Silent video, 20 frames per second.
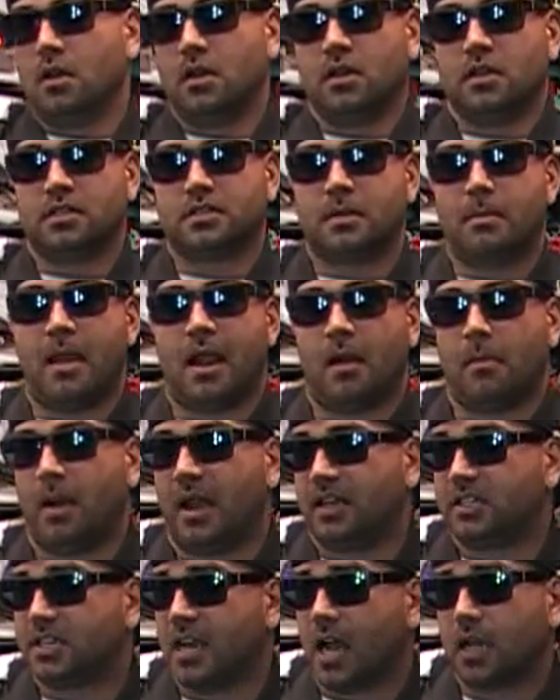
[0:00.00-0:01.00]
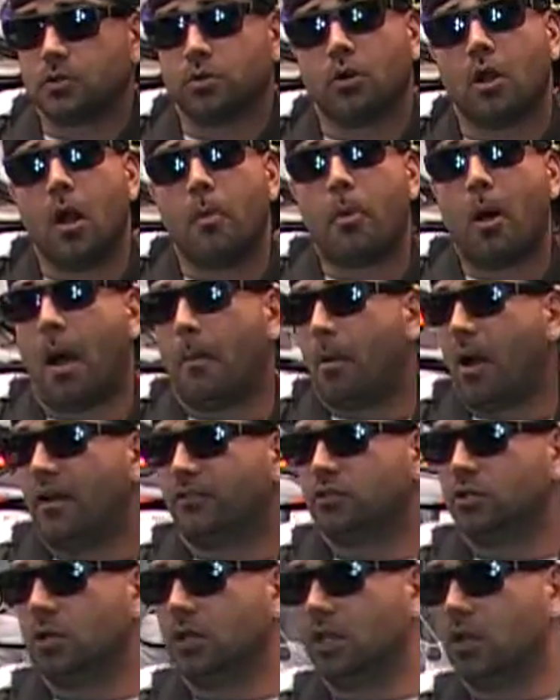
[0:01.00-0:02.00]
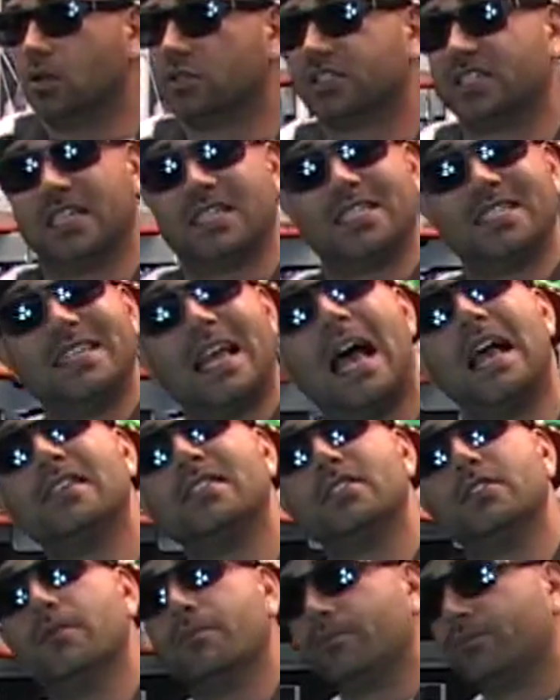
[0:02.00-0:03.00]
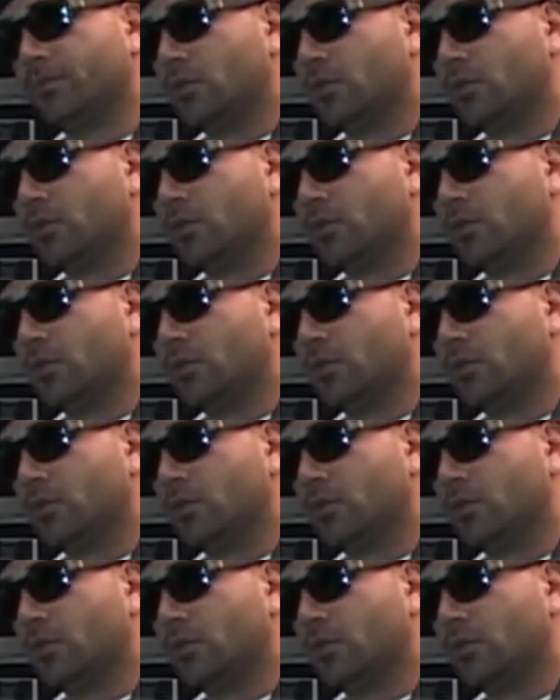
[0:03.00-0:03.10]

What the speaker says: It's the Mayor Mike Jacks. We're going to pop off to a little success.